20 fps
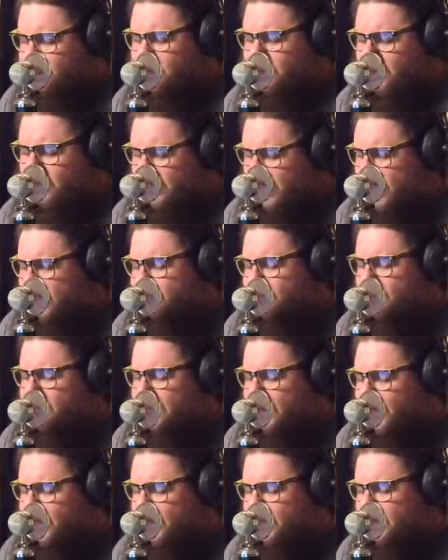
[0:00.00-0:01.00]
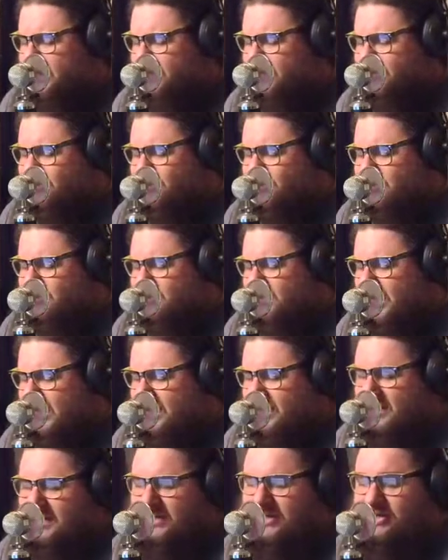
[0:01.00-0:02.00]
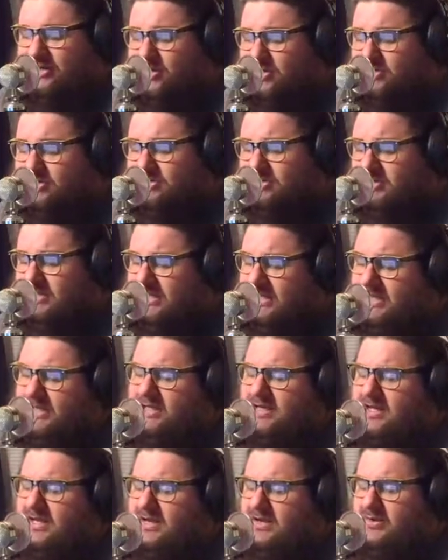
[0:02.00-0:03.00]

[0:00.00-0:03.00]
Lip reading: talk to everybody. And that's just and usually